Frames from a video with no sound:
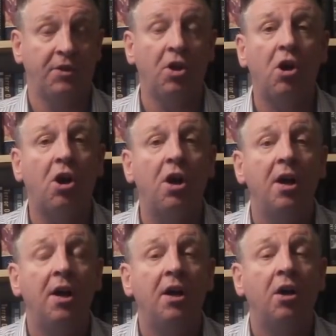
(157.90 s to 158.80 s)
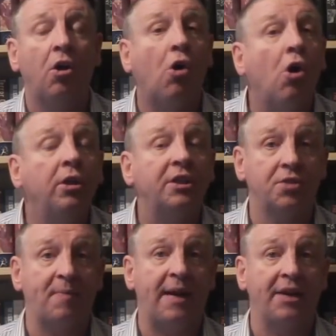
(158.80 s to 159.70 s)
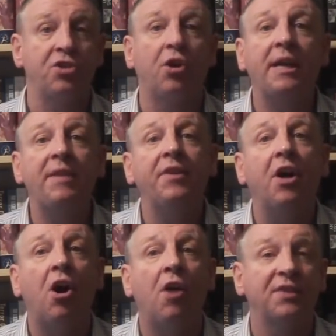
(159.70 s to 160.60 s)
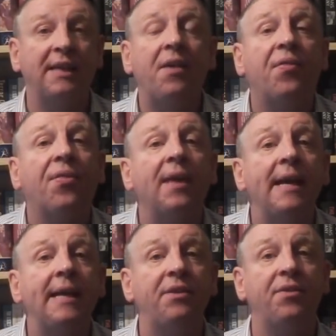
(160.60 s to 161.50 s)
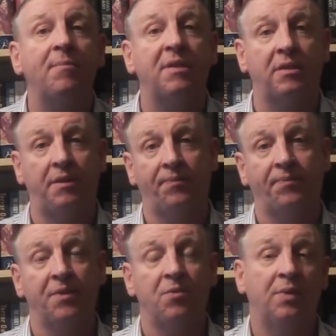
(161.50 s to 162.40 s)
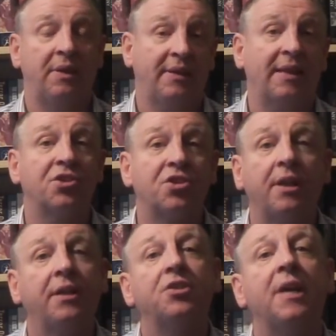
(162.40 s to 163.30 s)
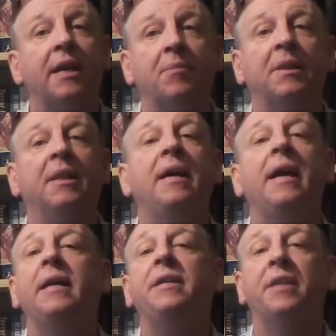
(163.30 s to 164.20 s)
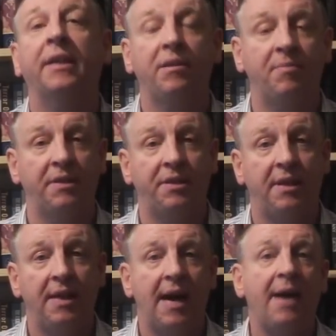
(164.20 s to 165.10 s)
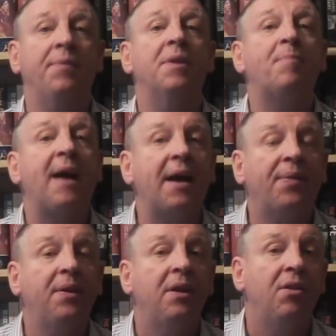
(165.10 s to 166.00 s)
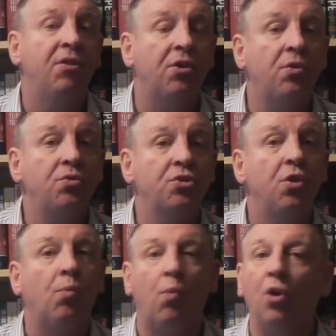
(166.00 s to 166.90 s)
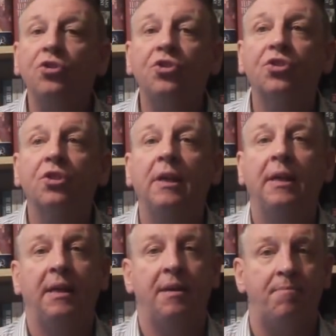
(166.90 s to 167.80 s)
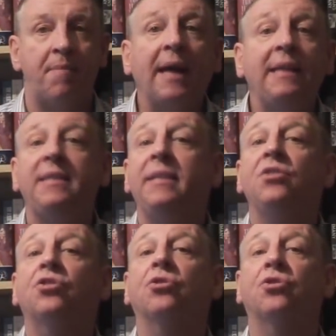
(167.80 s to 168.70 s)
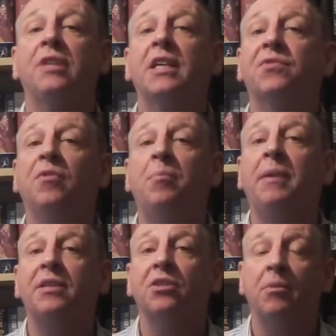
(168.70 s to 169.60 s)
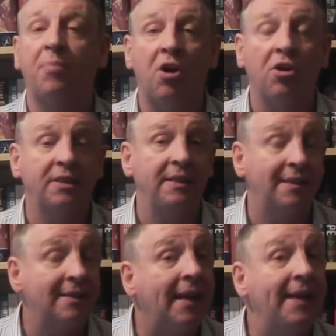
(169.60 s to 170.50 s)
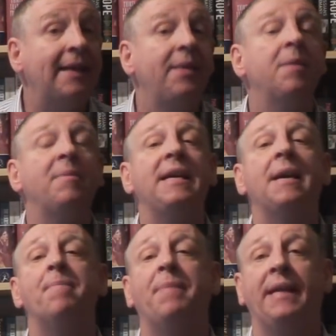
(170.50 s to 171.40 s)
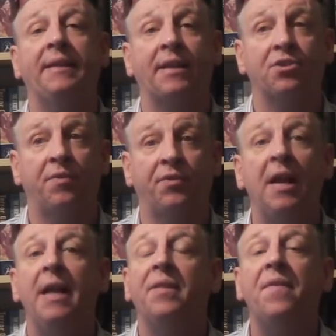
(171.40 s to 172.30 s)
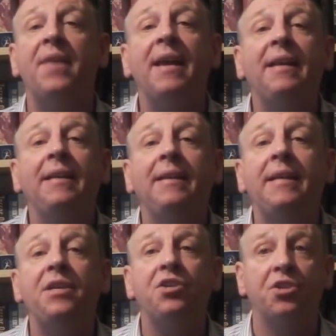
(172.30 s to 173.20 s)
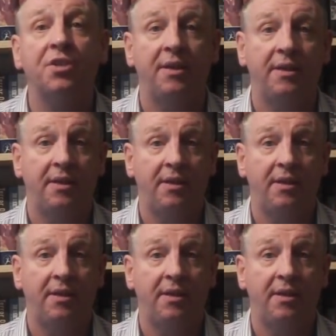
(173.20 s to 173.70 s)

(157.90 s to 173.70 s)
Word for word: Not all the spies, not even half, say a third of them are. Well, that's still a terrible indictment. And the path those once mighty and successful political parties are taking the BNP National Front. The very least,